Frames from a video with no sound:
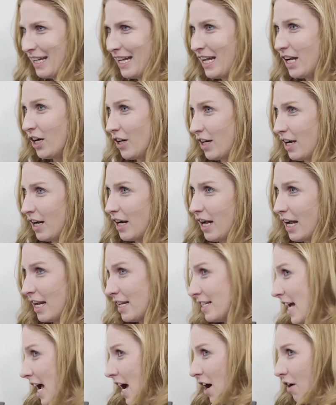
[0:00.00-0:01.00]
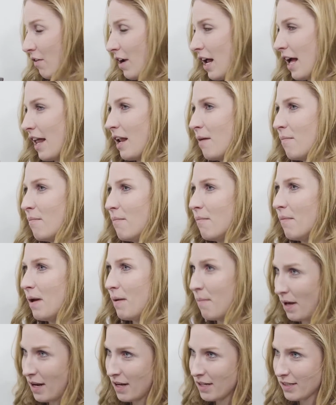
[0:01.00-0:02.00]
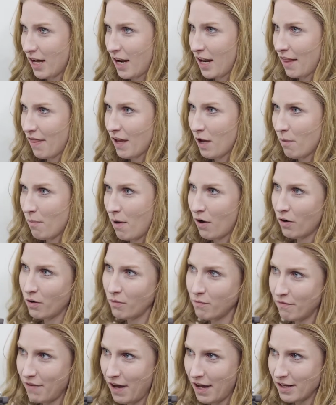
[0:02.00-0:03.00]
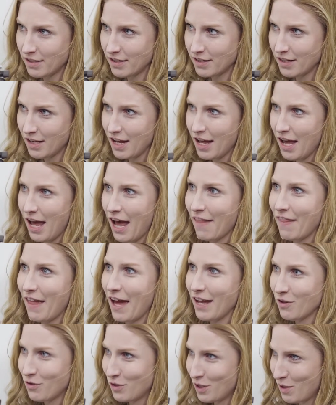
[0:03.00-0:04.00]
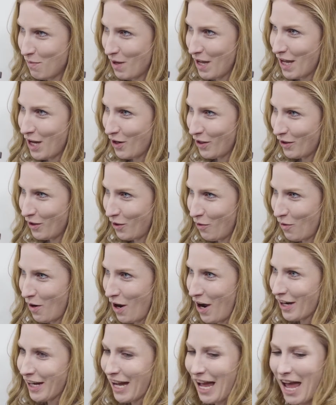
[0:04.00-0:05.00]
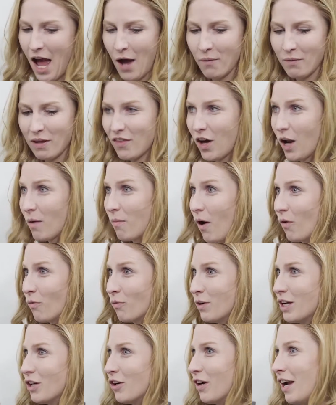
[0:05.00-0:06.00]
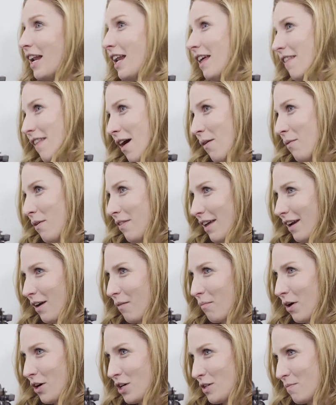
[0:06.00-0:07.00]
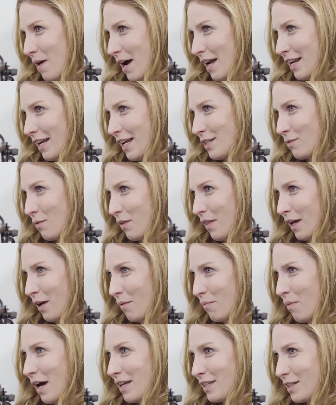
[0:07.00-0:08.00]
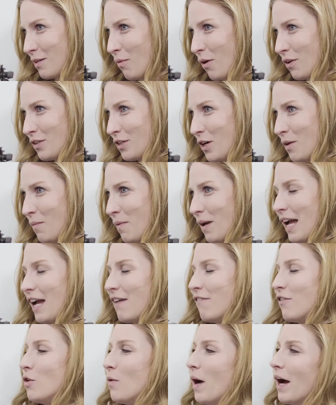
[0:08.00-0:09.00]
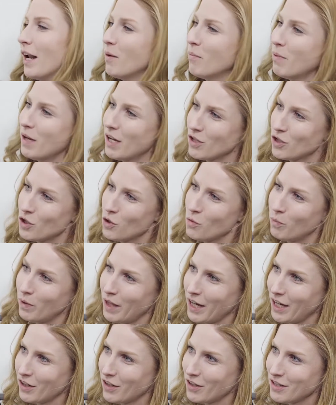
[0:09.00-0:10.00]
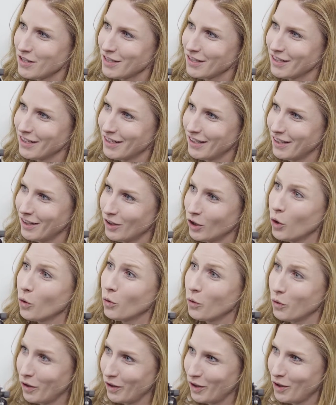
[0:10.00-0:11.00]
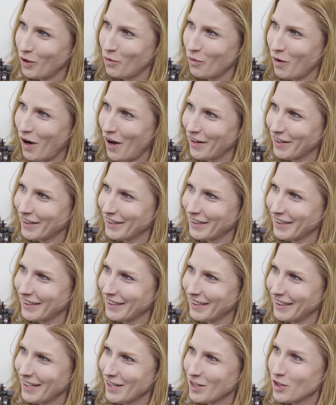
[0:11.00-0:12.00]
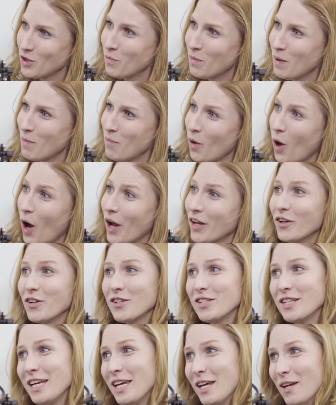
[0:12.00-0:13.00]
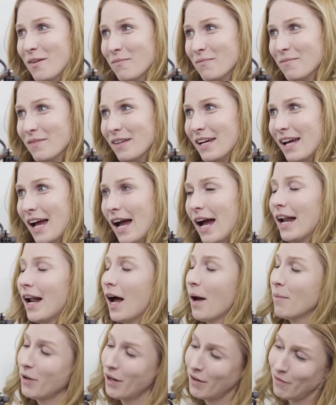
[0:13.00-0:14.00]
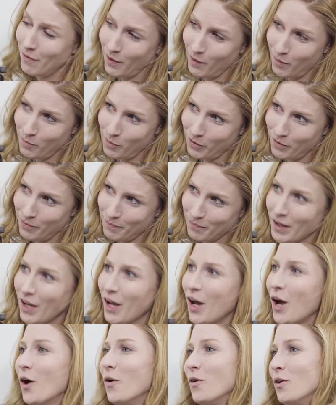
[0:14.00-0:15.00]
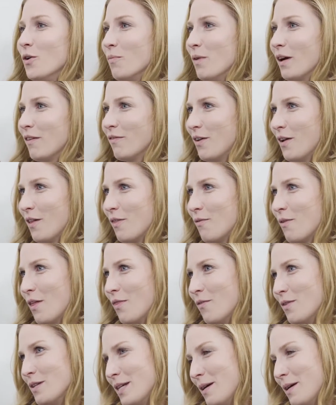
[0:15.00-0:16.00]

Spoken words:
here in town, and it made us kind of think about Hoop Fest, and that used to be here in Little Rock, and we thought about recreating that with like a March Madness with like a basketball tournament. If you had to pick two players local to Little Rock, two people on your team, and I'm not available, who do you pick for your 3-on-3